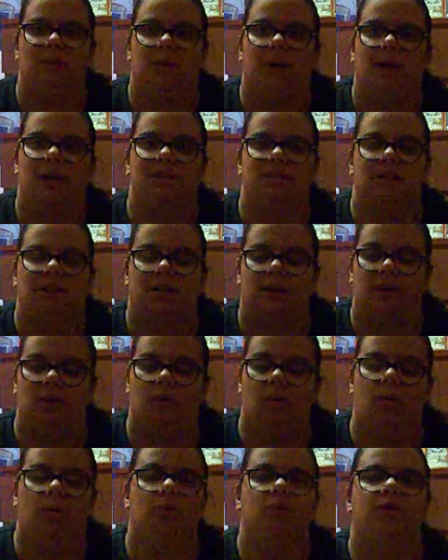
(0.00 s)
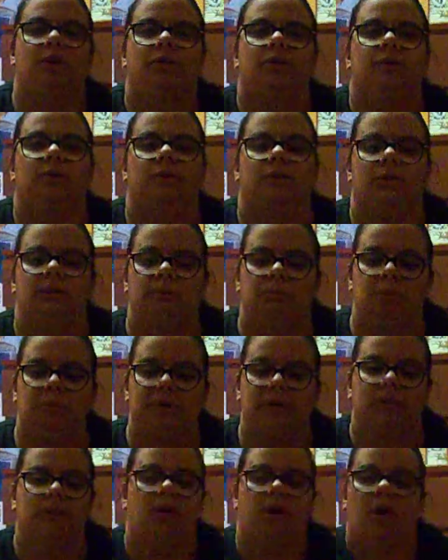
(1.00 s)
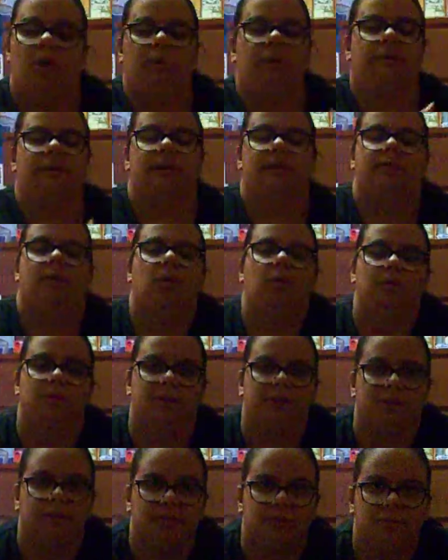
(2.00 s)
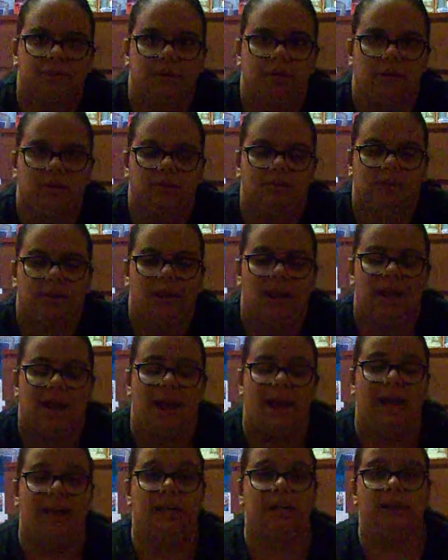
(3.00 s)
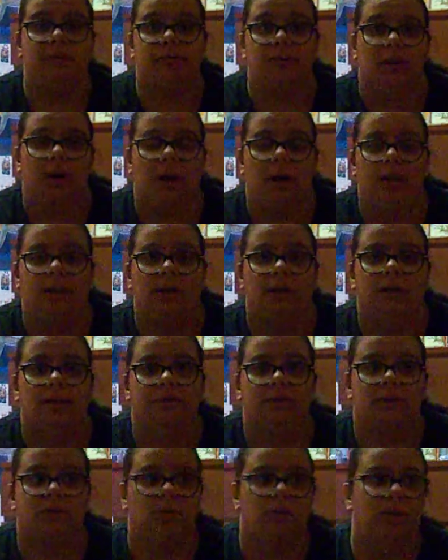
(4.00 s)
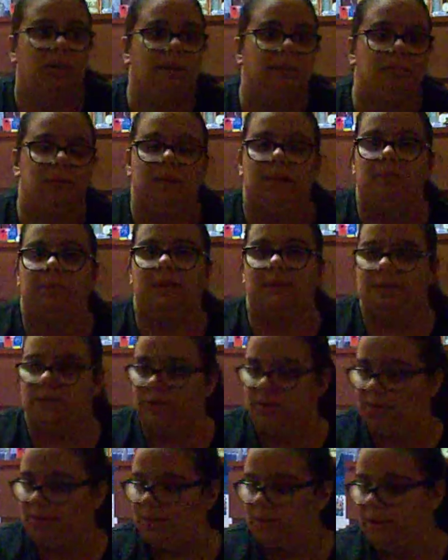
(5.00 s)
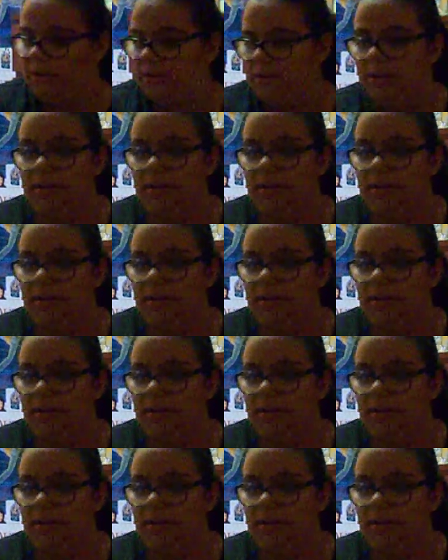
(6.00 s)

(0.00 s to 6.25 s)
has a hold on you and will always have a hold on you. And if not, and if it's only me and my sister that